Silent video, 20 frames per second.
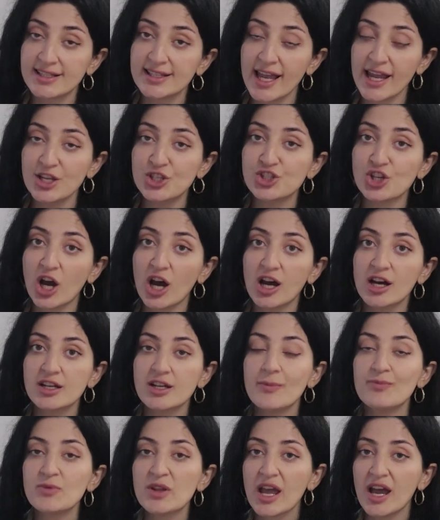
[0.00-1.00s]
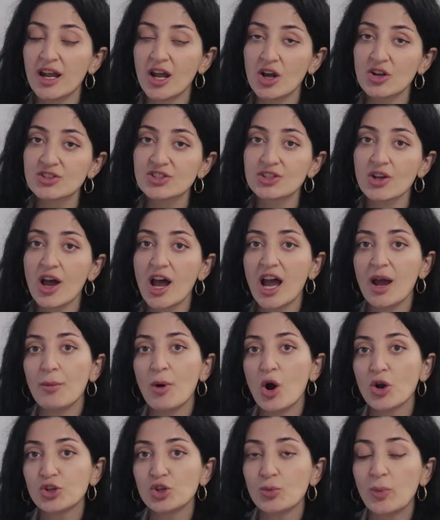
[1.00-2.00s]
in St. John, and also
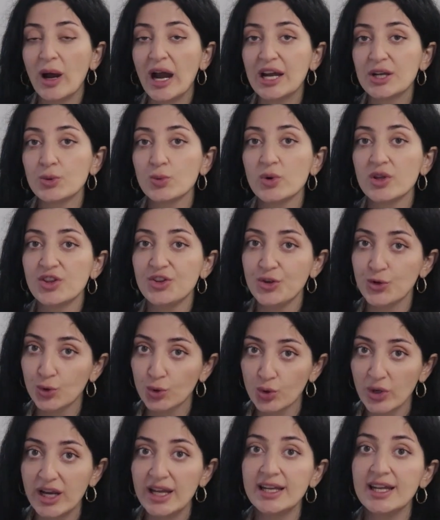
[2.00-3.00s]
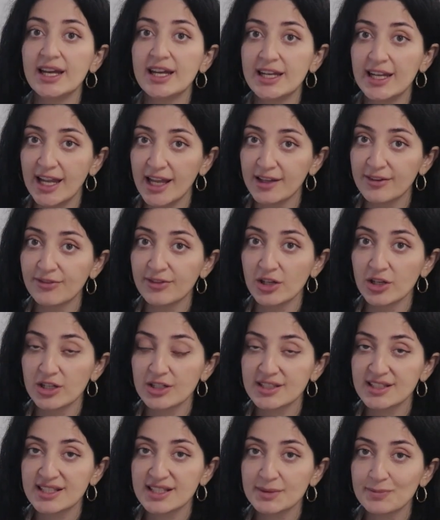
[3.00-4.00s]
I'm occupied with the Ukrainian
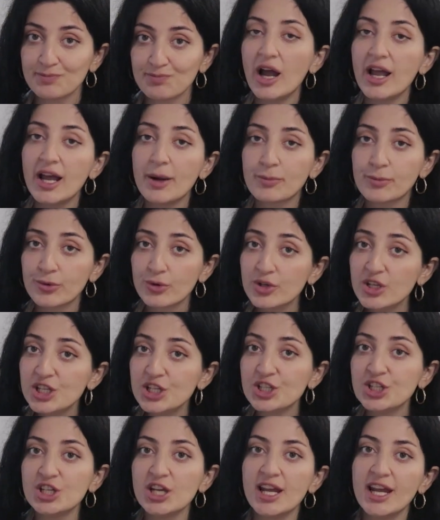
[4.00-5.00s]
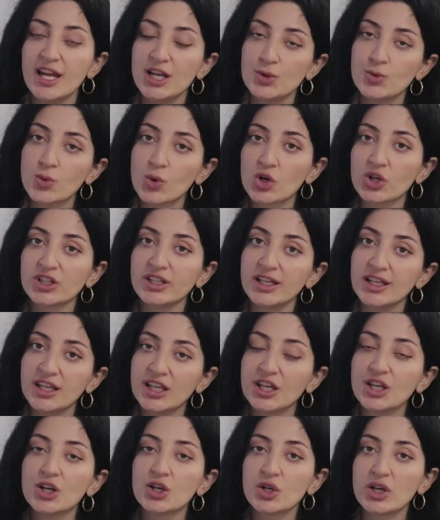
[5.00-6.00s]
influx. I appreciate working
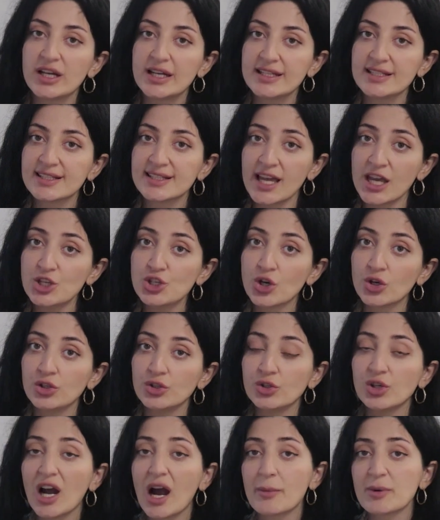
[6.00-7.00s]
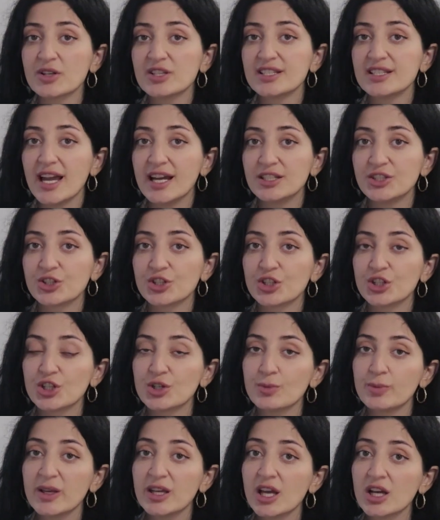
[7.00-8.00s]
here in St. John Newcomer
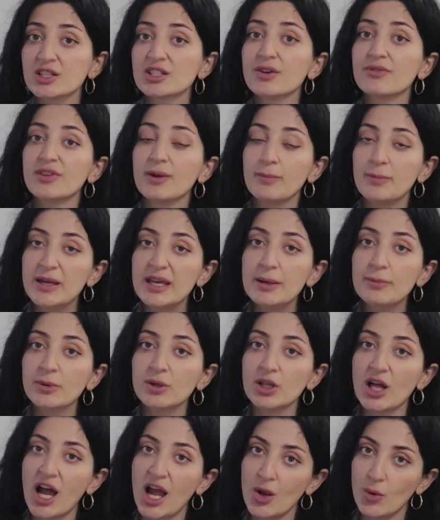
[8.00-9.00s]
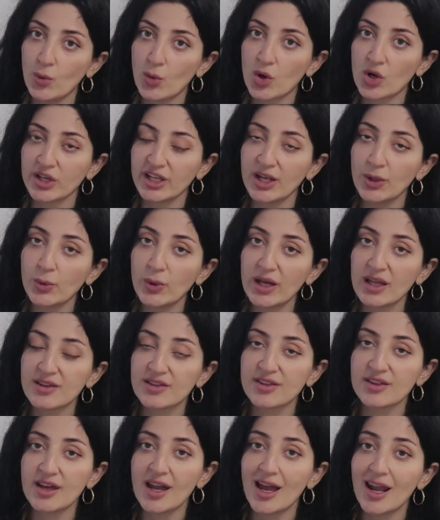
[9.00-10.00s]
Center because of the people I'm working
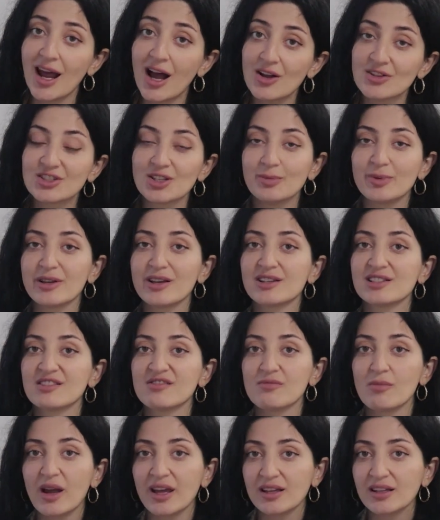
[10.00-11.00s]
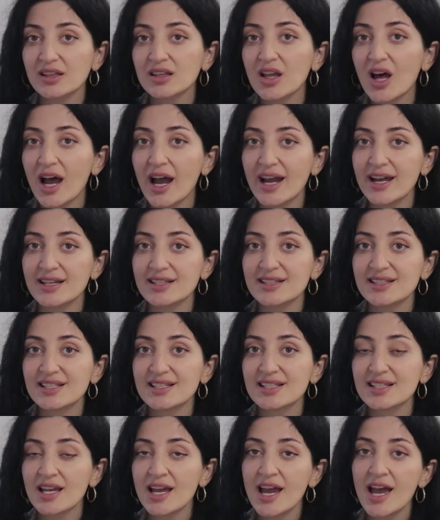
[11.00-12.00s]
with and also because of my
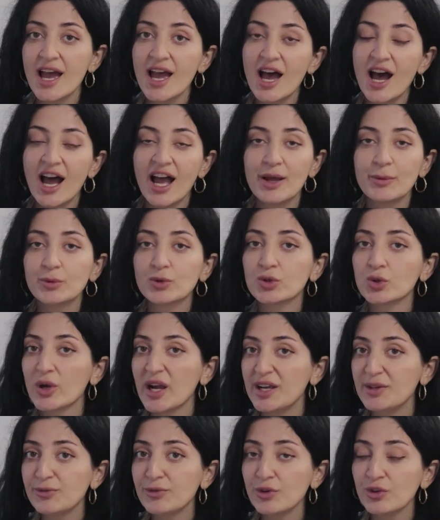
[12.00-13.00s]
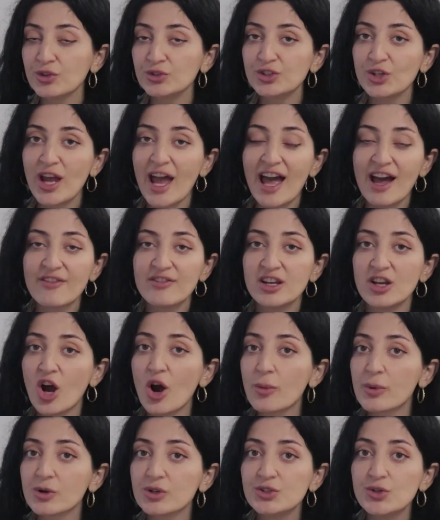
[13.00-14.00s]
clients. I'm grateful to have an
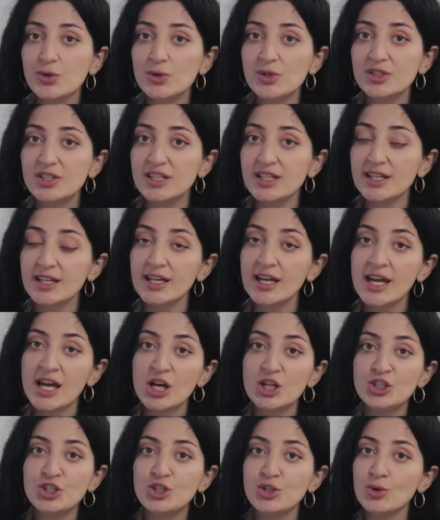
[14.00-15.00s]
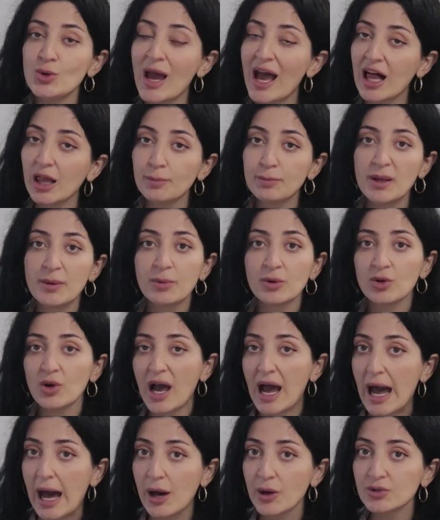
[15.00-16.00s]
opportunity to help
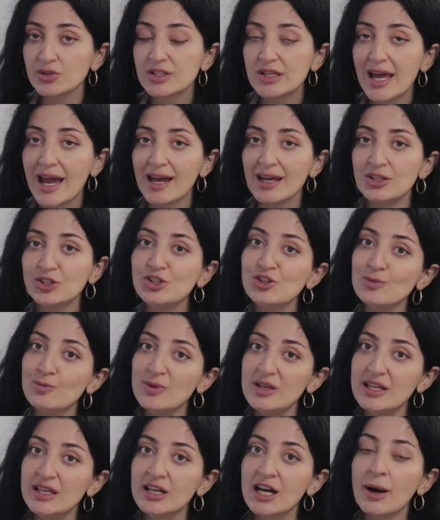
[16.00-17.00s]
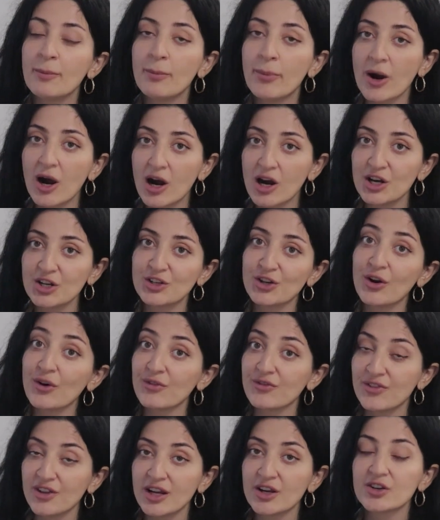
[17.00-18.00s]
people out and to be a part
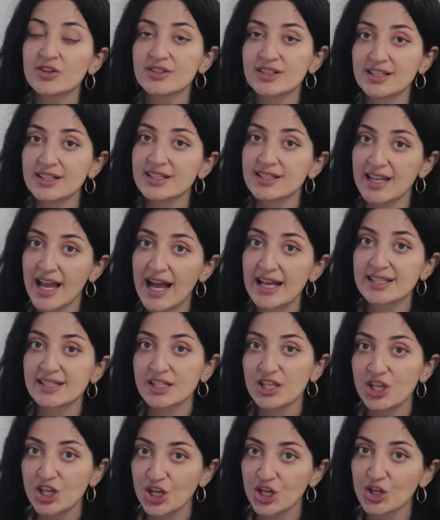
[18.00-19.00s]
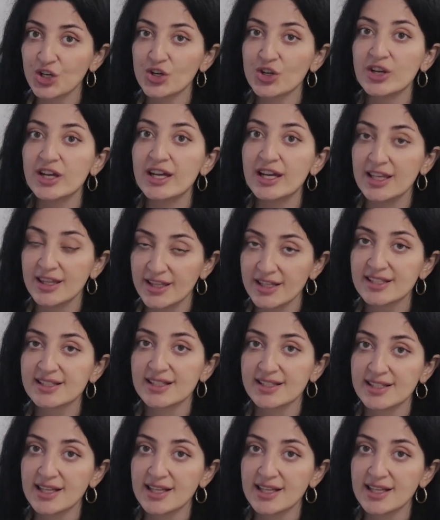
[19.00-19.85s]
of their success here in this